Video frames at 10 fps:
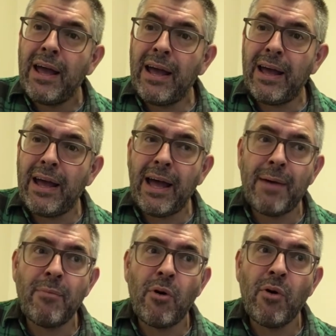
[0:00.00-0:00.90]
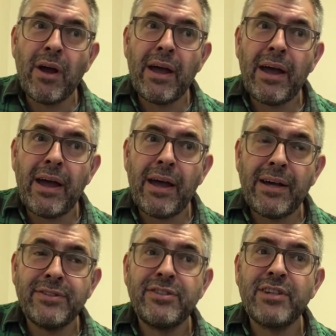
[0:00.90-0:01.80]
among
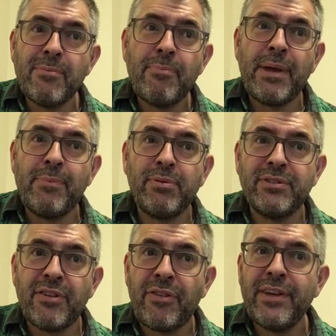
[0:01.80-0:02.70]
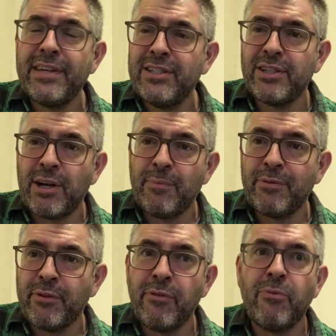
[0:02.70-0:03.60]
some people to think in
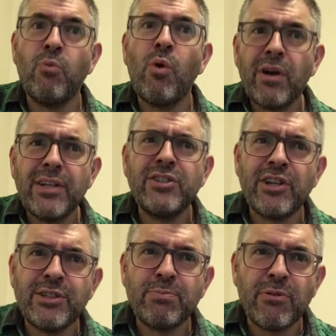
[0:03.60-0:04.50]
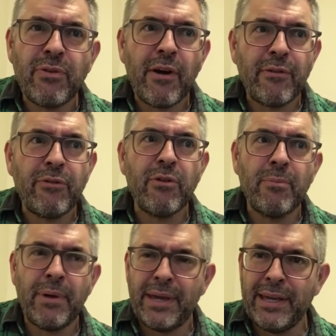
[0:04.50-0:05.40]
terms of what can church provide for
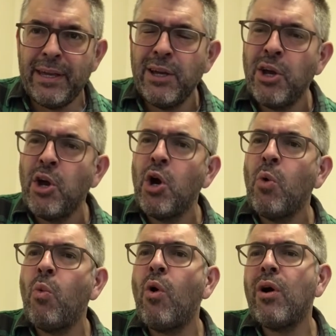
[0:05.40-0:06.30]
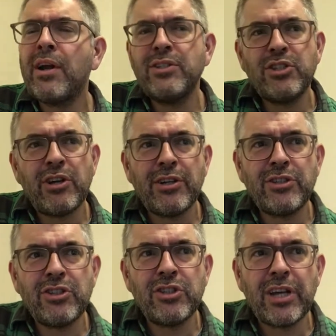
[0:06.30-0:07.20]
me, what can
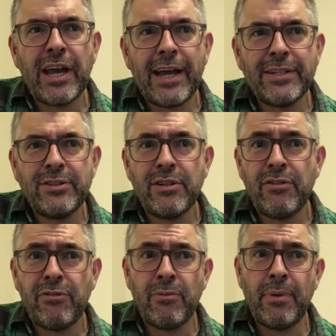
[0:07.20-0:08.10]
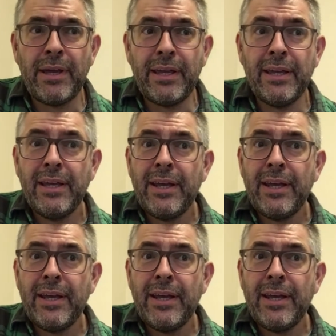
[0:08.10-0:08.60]
church do for me.